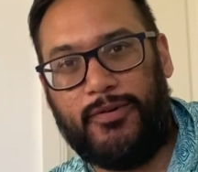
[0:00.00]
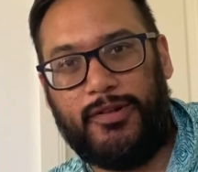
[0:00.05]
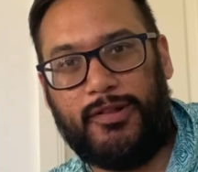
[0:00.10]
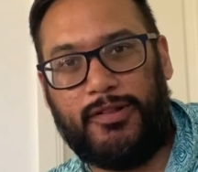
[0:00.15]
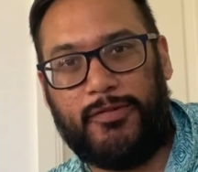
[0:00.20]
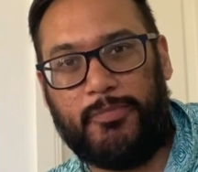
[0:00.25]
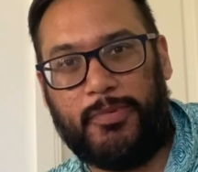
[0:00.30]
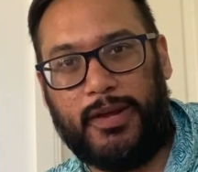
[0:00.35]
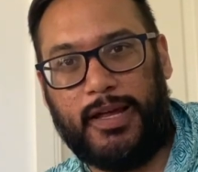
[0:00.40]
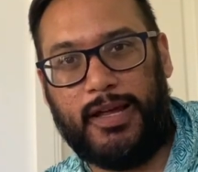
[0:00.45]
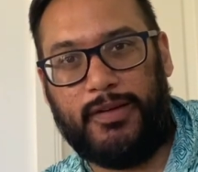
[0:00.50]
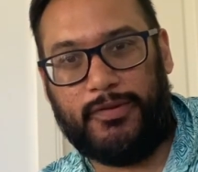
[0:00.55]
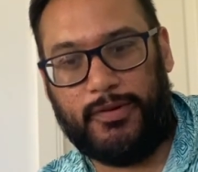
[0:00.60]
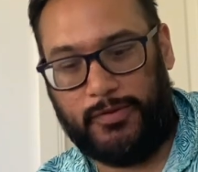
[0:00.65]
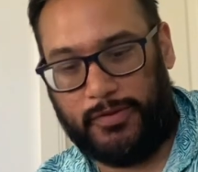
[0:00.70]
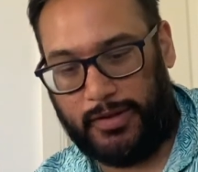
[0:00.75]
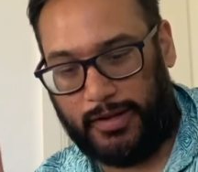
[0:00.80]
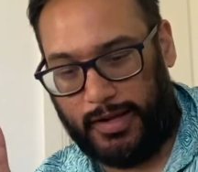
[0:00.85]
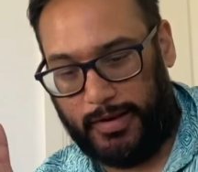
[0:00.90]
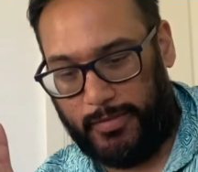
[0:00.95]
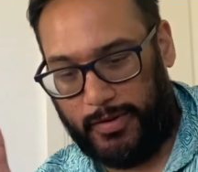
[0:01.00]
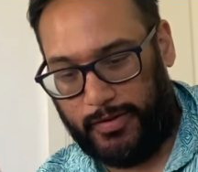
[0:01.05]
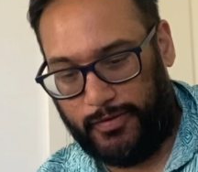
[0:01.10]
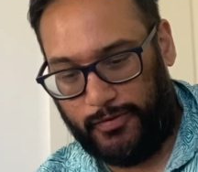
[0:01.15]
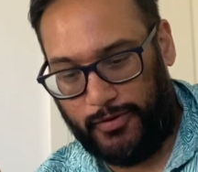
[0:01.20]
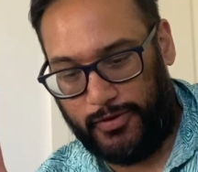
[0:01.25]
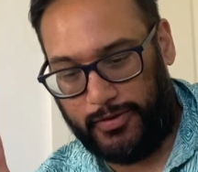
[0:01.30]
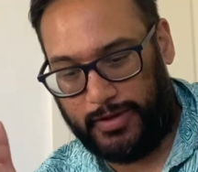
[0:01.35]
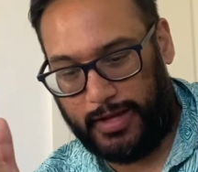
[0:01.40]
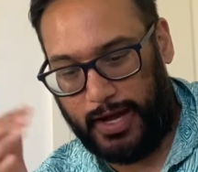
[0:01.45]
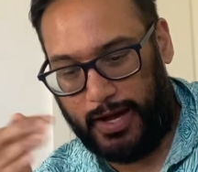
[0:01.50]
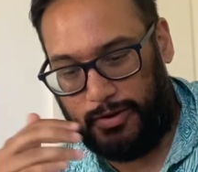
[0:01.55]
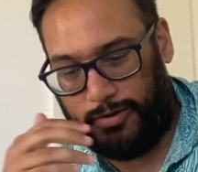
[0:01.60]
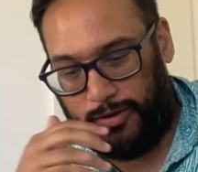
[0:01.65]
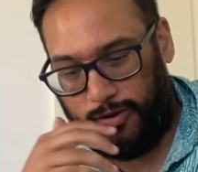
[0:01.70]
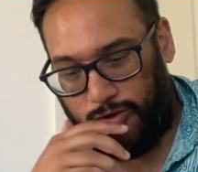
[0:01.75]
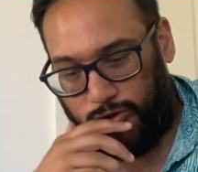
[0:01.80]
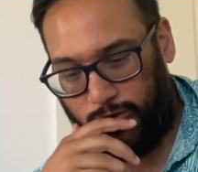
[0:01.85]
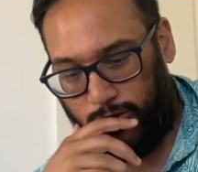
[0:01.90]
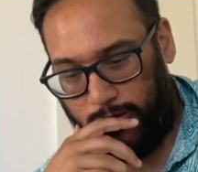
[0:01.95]
it's believed it was going to be his first day on the
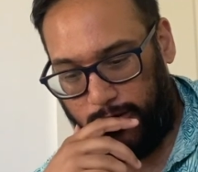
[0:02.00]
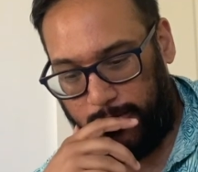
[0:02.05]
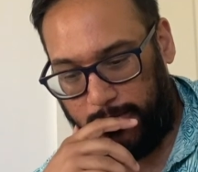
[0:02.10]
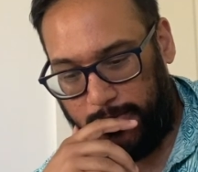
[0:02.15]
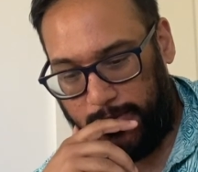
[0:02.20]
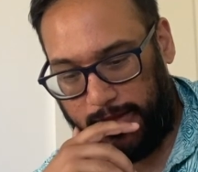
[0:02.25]
job